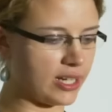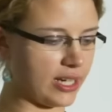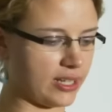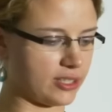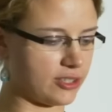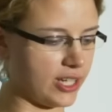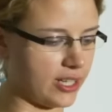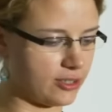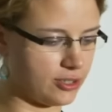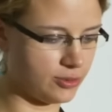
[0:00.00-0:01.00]
getting
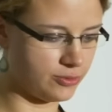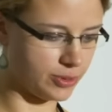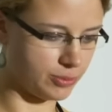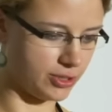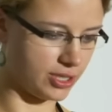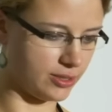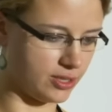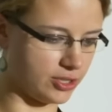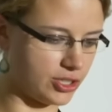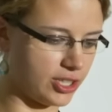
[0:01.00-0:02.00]
together. We put
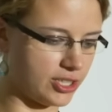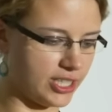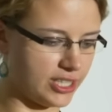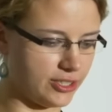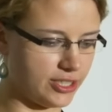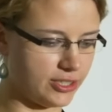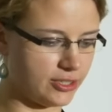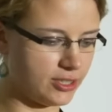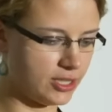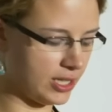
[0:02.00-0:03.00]
in the chart data
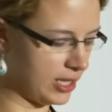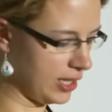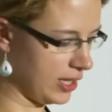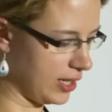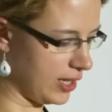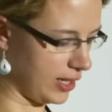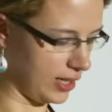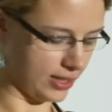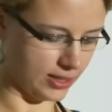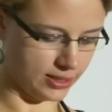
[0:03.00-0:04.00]
here
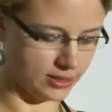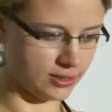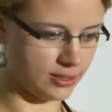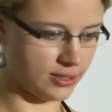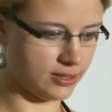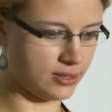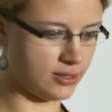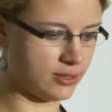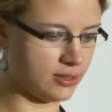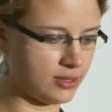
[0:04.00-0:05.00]
and
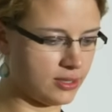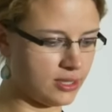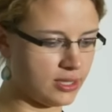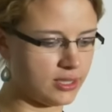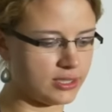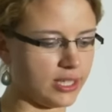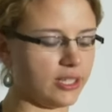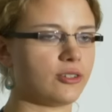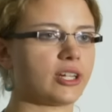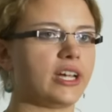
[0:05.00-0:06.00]

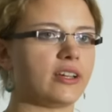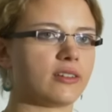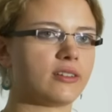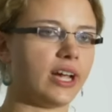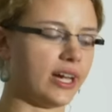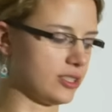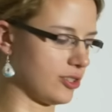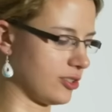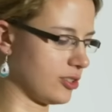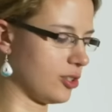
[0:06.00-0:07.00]
say, okay,
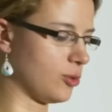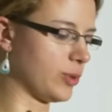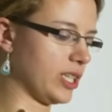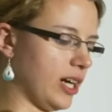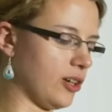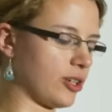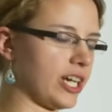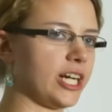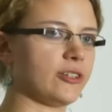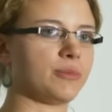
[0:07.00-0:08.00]
enter. So we now
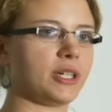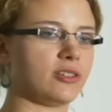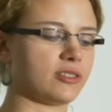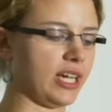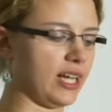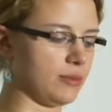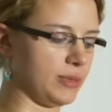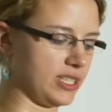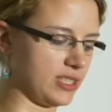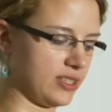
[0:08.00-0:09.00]
care about the
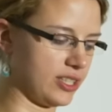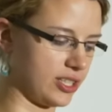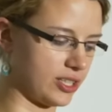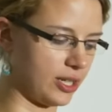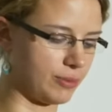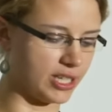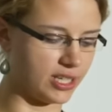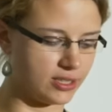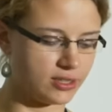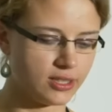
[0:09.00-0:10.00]
elements that are coming
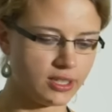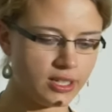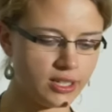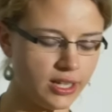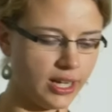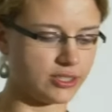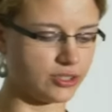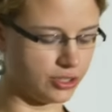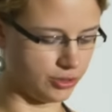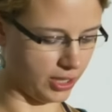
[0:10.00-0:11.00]
in
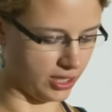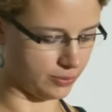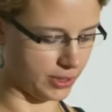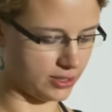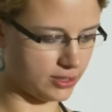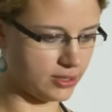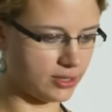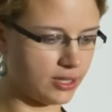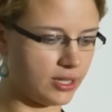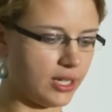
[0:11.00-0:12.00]
as new elements.
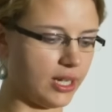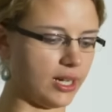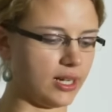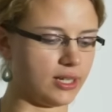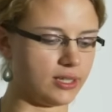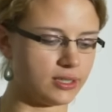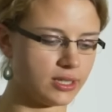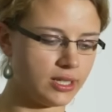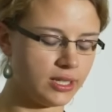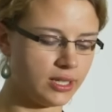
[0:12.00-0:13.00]
And
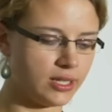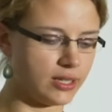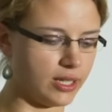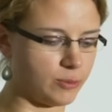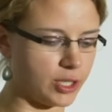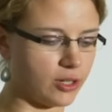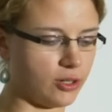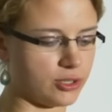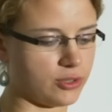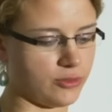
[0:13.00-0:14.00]
then we can
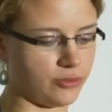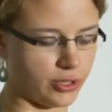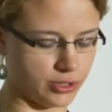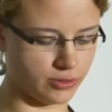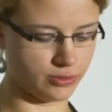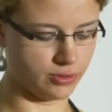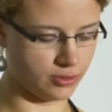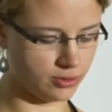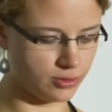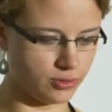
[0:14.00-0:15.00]
also first
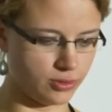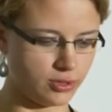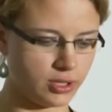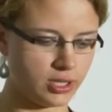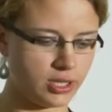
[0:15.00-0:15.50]
do